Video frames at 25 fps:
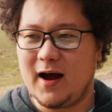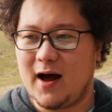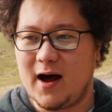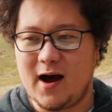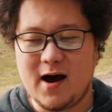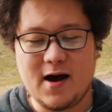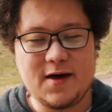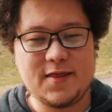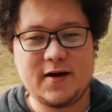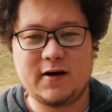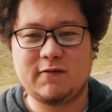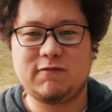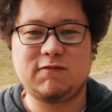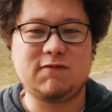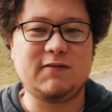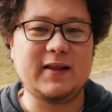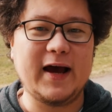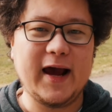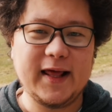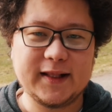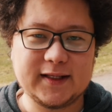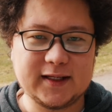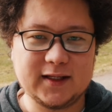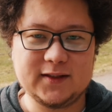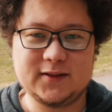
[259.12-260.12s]
other
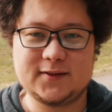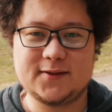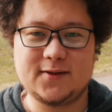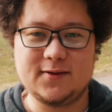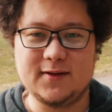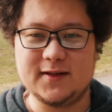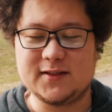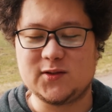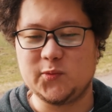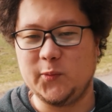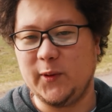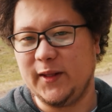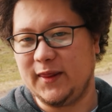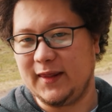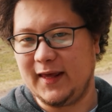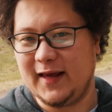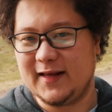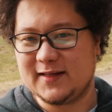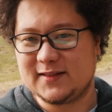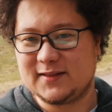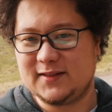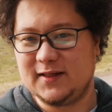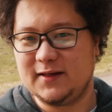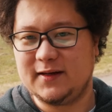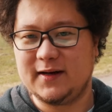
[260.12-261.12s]
flight controllers with
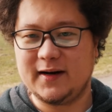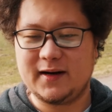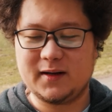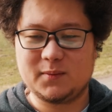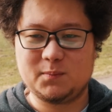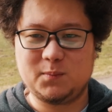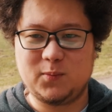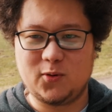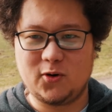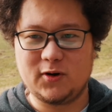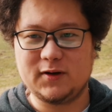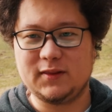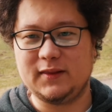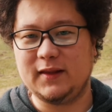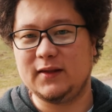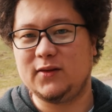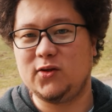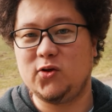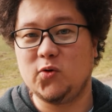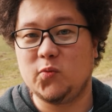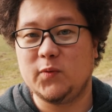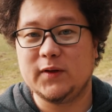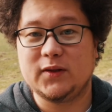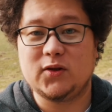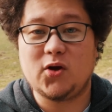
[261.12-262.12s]
SD card port
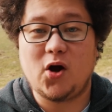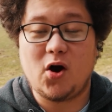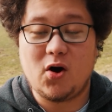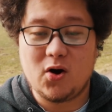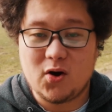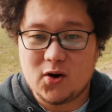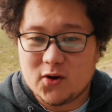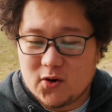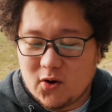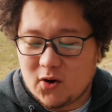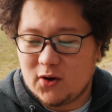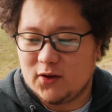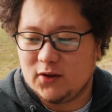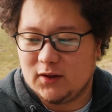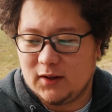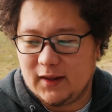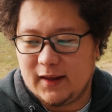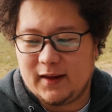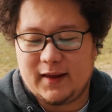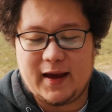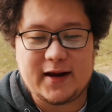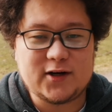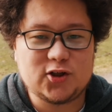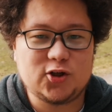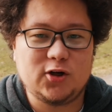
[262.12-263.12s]
that you would
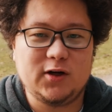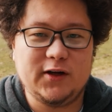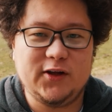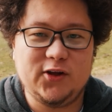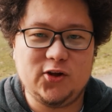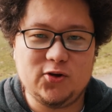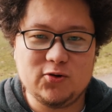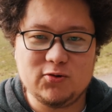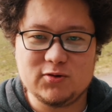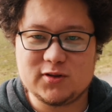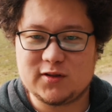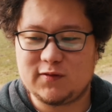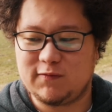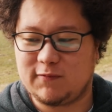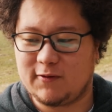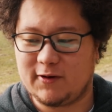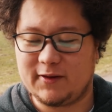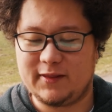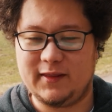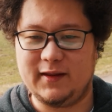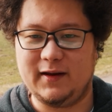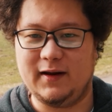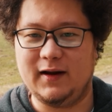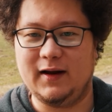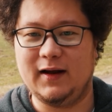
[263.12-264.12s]
actually use for
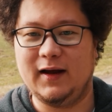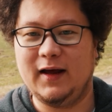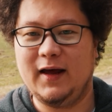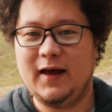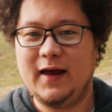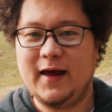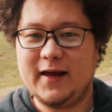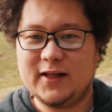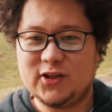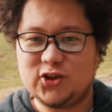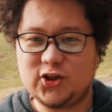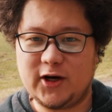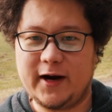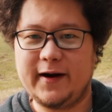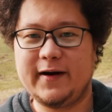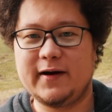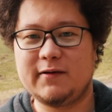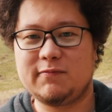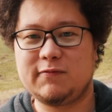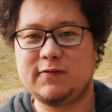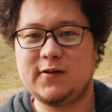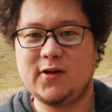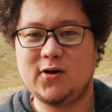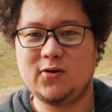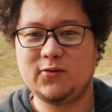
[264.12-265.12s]
the
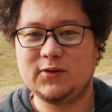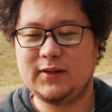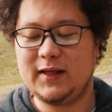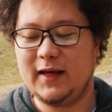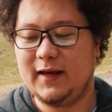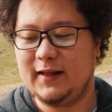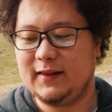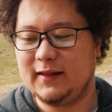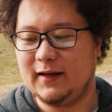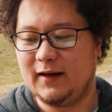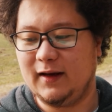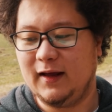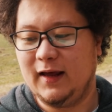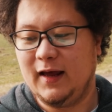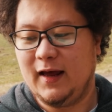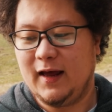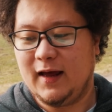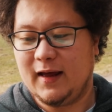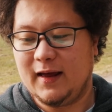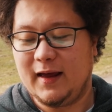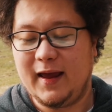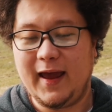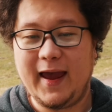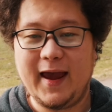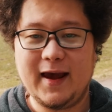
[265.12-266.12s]
Gyroflow data,
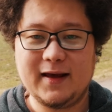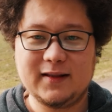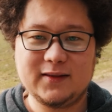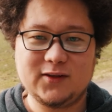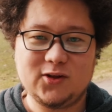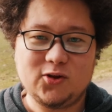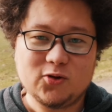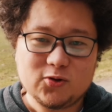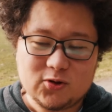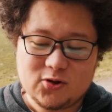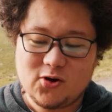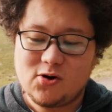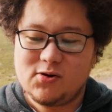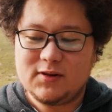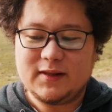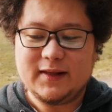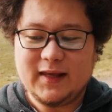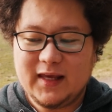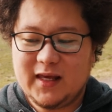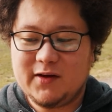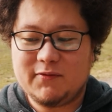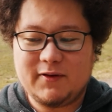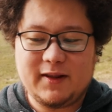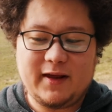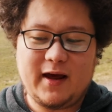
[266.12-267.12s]
and you don't
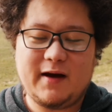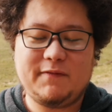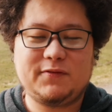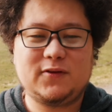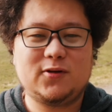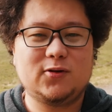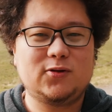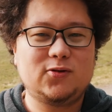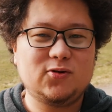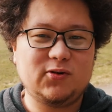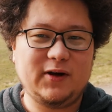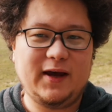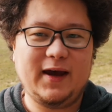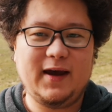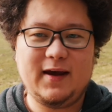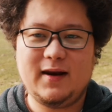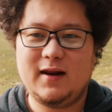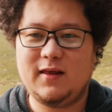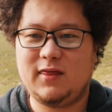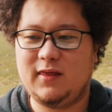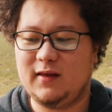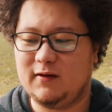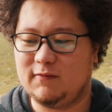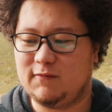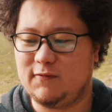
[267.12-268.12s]
even have to do
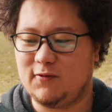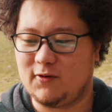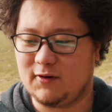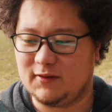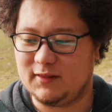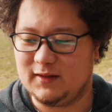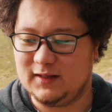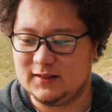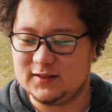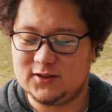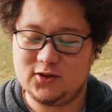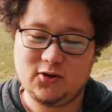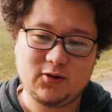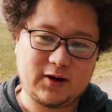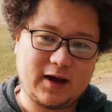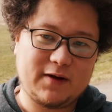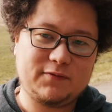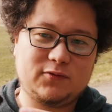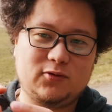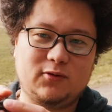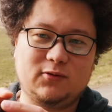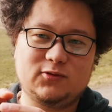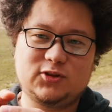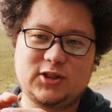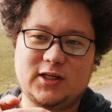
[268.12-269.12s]
anything for this. You
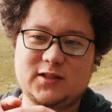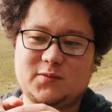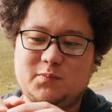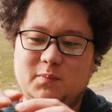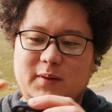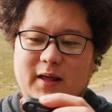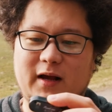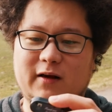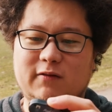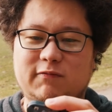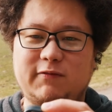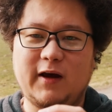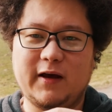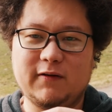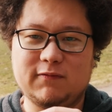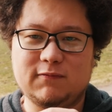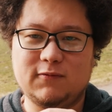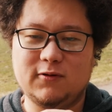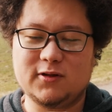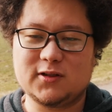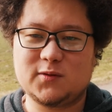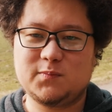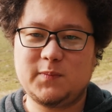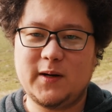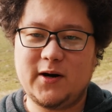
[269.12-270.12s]
have to just plug 5
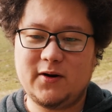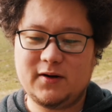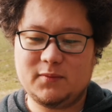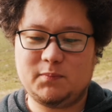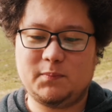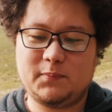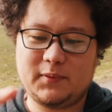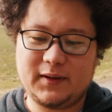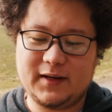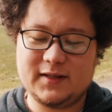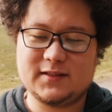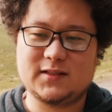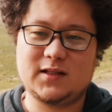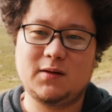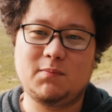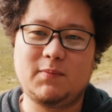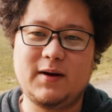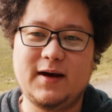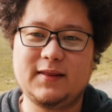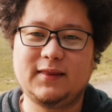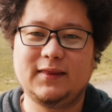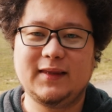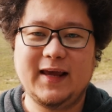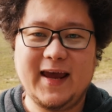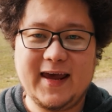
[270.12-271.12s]
volts power, press the
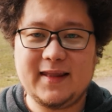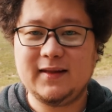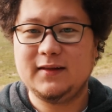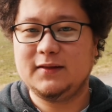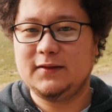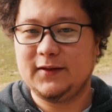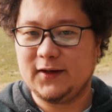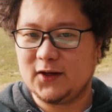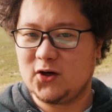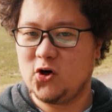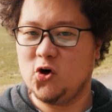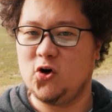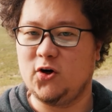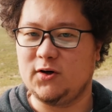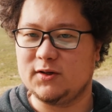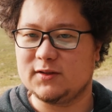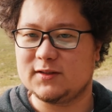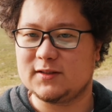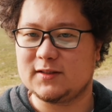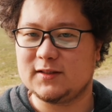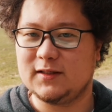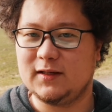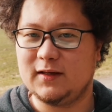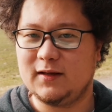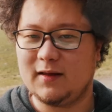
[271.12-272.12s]
button and it
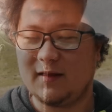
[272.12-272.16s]
records.